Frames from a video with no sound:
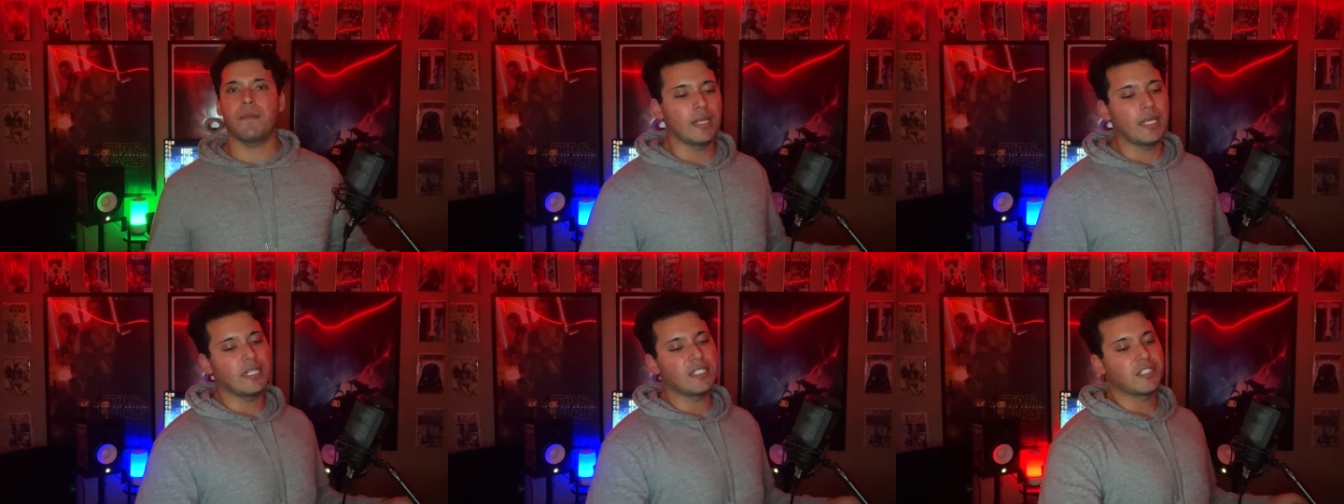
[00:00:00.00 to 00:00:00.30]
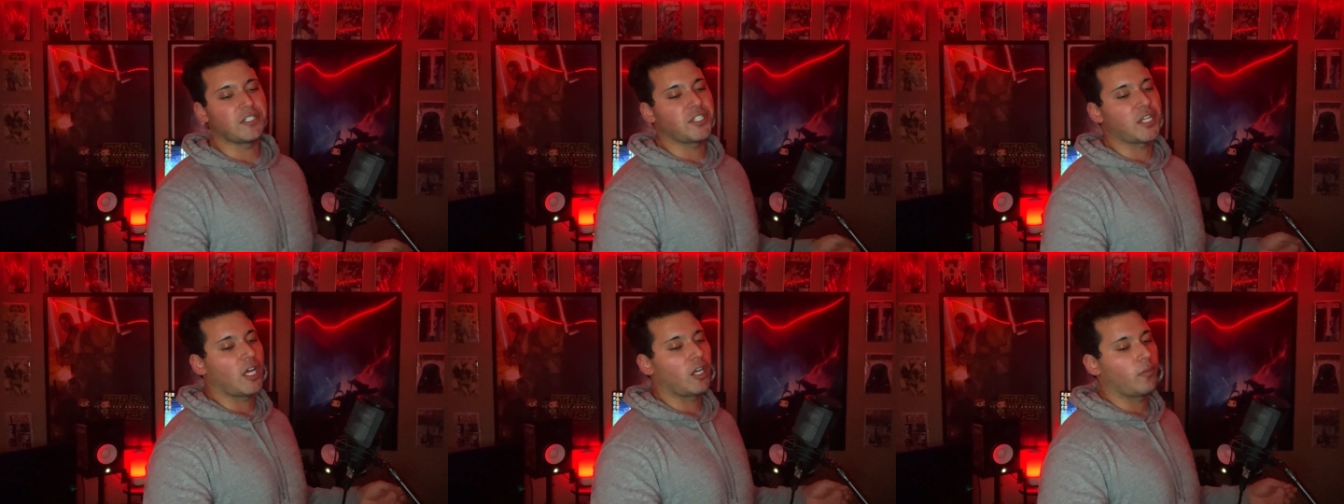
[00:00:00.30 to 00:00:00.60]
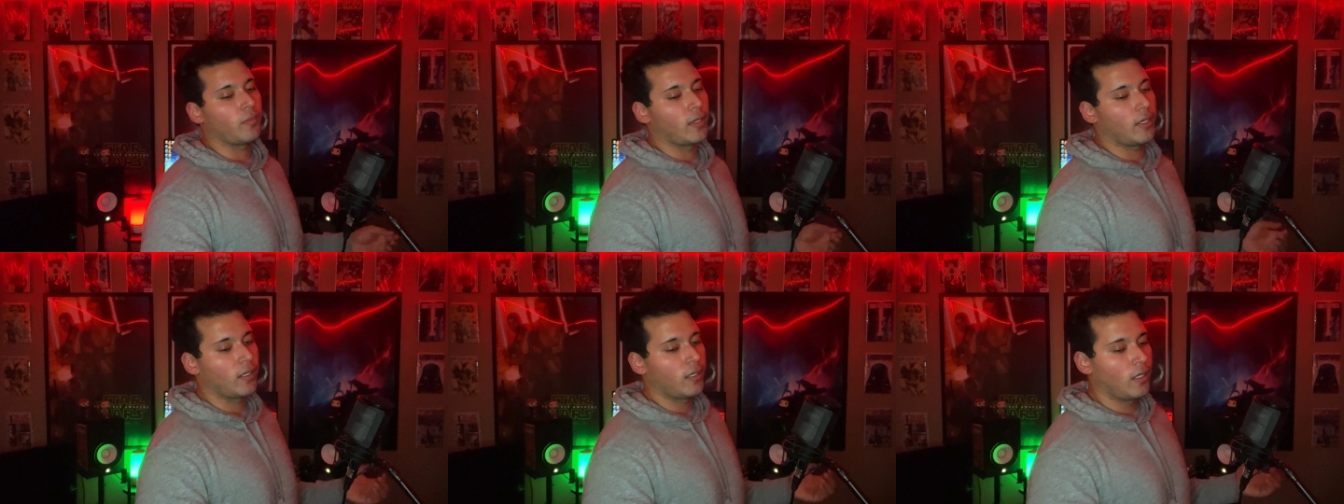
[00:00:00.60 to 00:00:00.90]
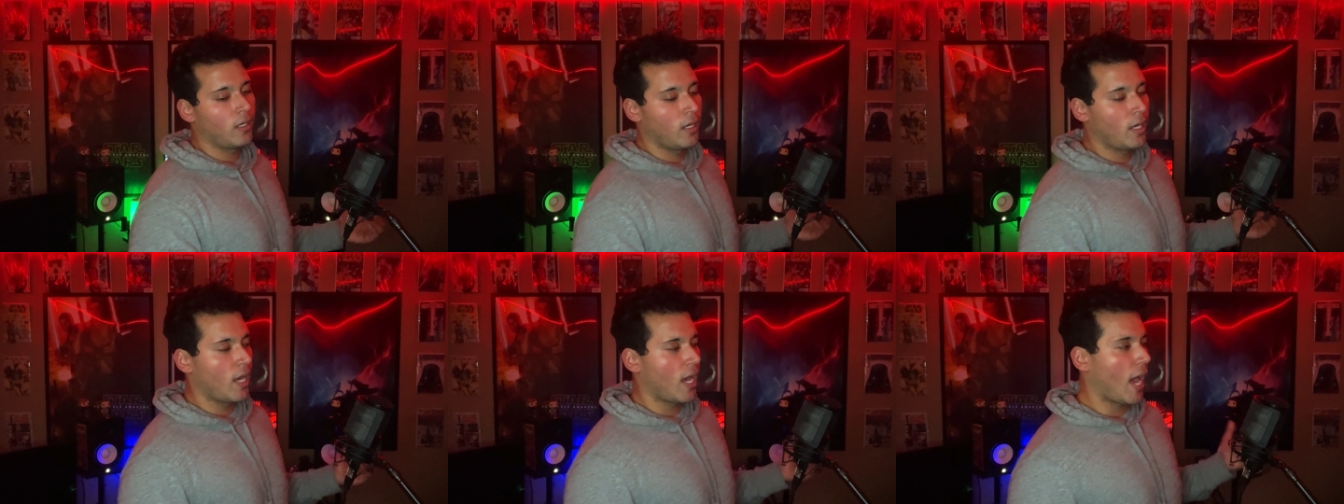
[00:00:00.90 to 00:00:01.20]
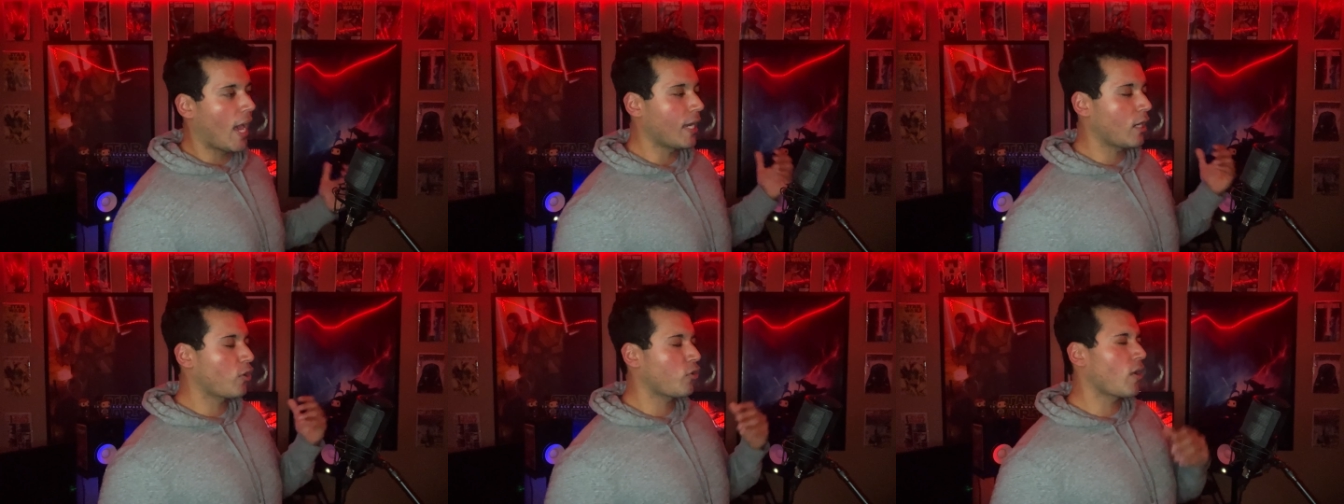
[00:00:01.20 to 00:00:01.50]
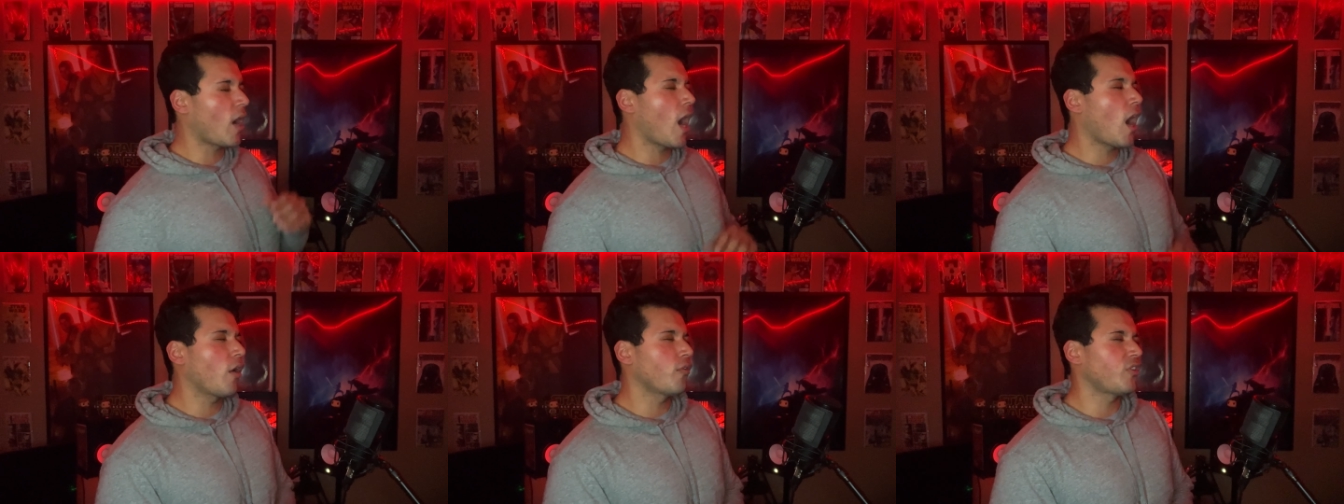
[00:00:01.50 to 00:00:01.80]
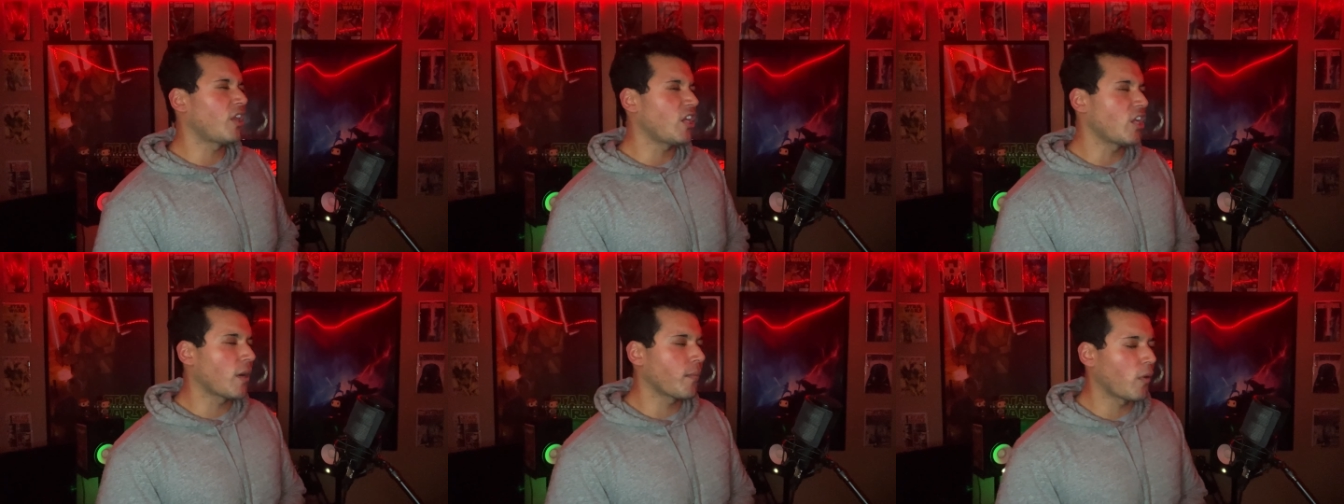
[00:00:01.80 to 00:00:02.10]
Ladies and gentlemen, I crown
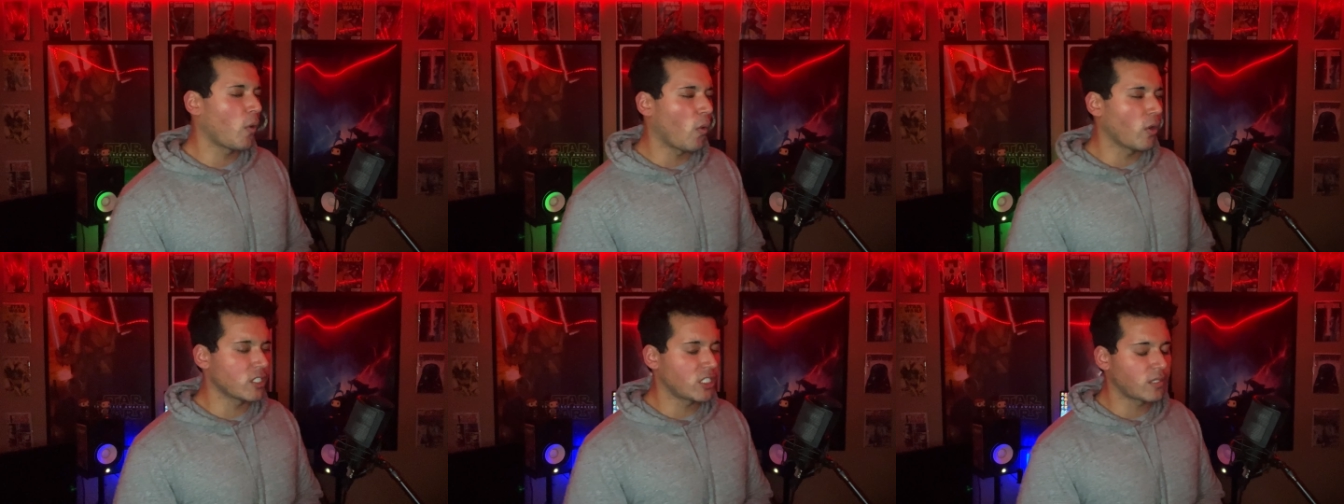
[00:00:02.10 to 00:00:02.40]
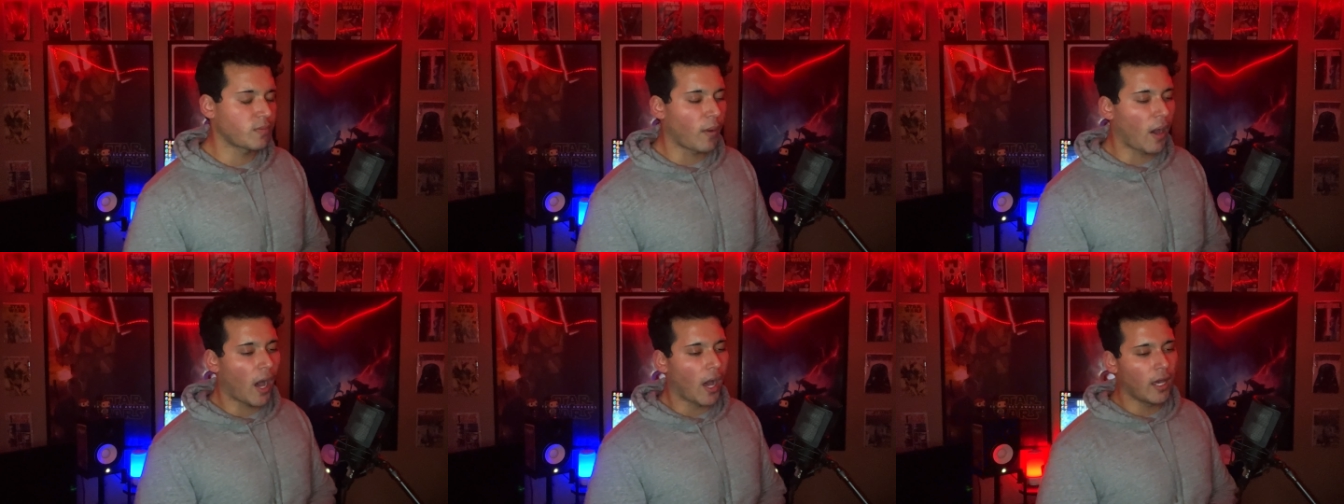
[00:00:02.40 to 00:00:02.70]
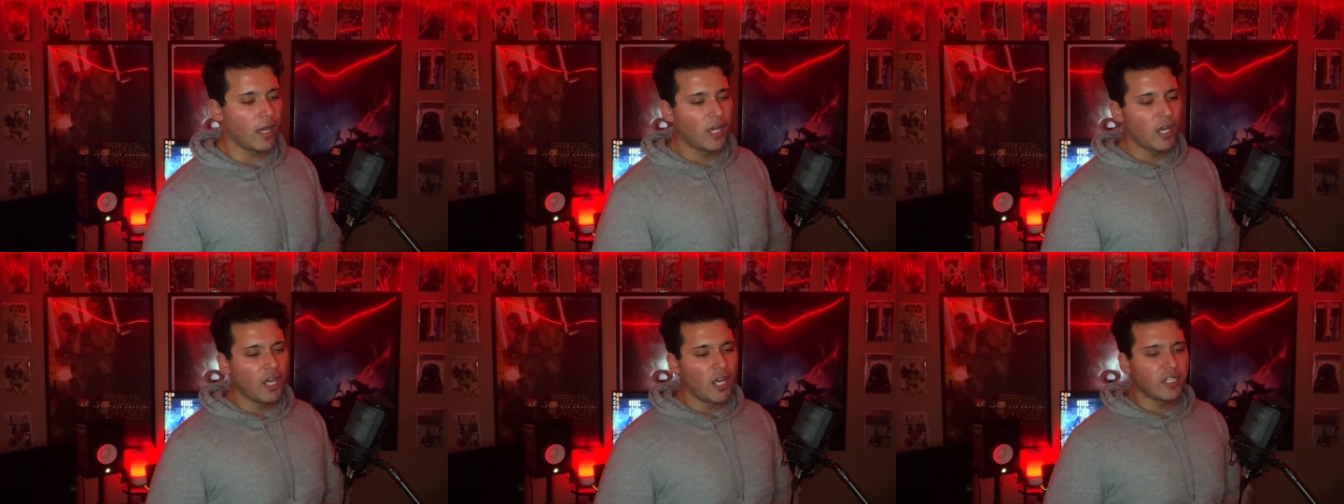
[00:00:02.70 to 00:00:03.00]
the number one spot